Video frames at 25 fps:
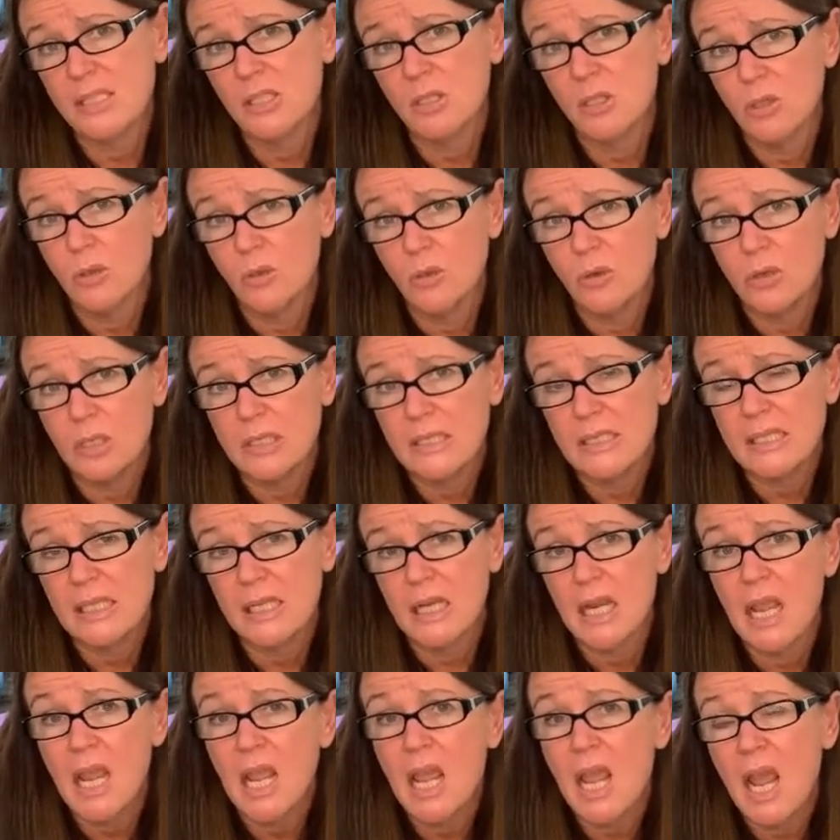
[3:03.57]

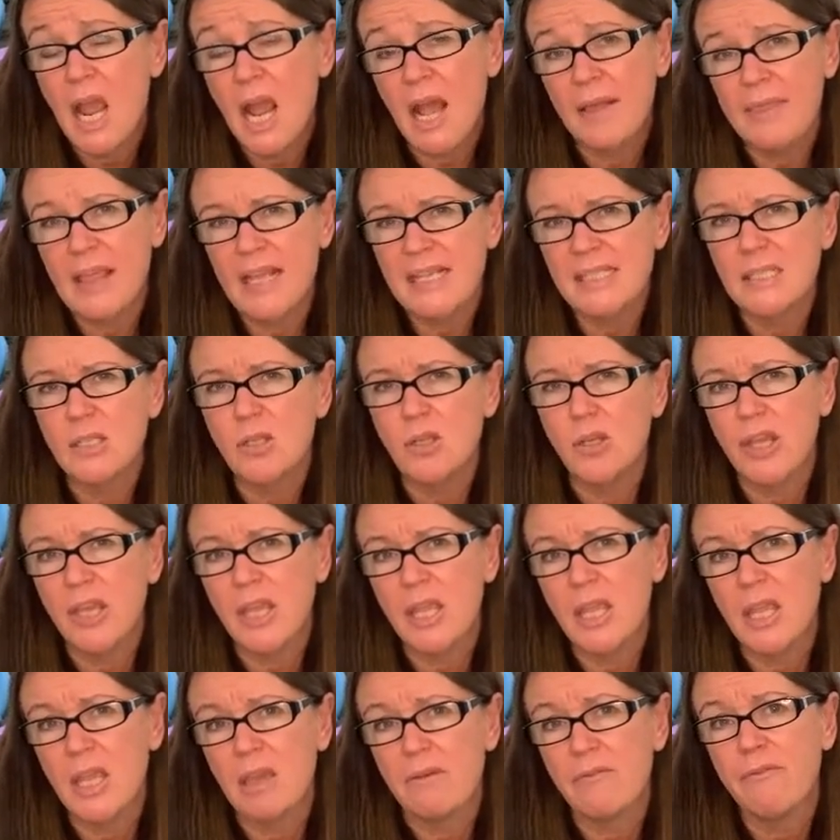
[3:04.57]
Lawson. And that's
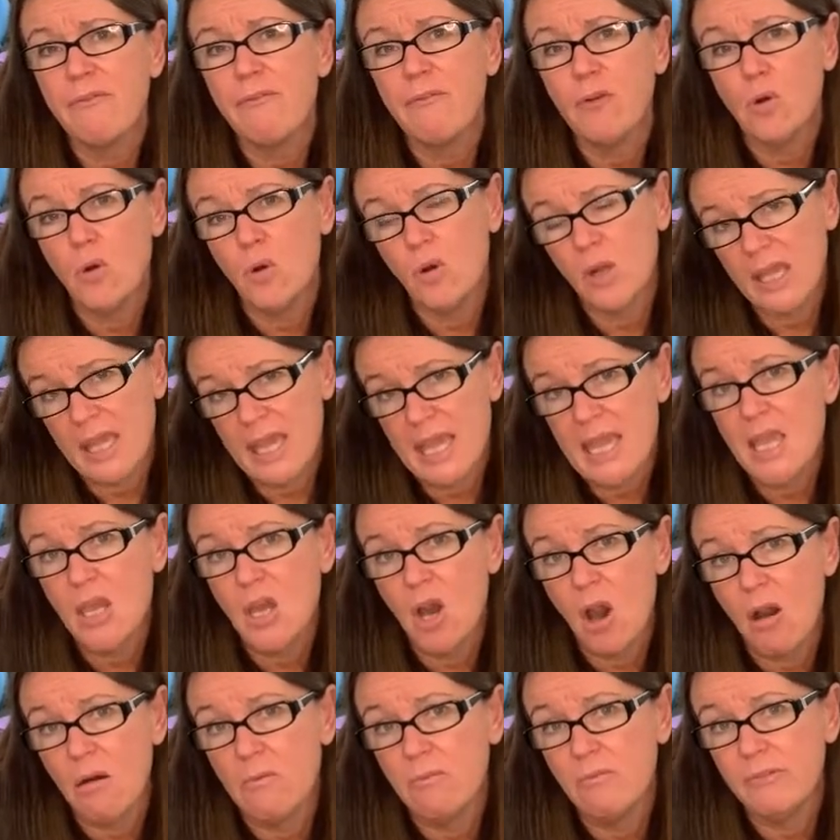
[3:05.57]
looking at 4 key
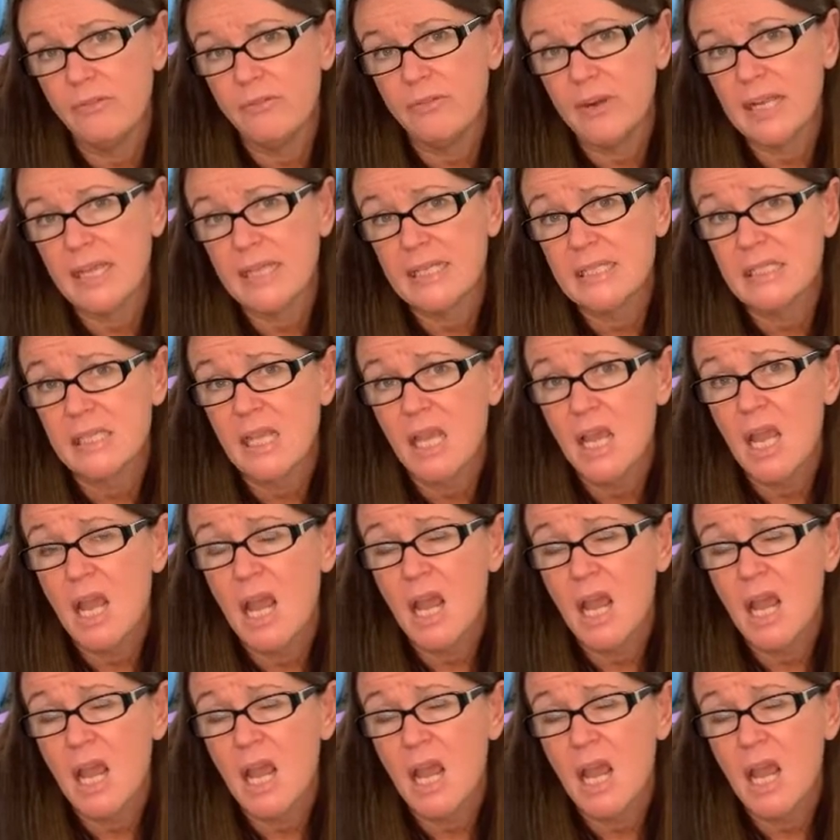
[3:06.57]
conflicts: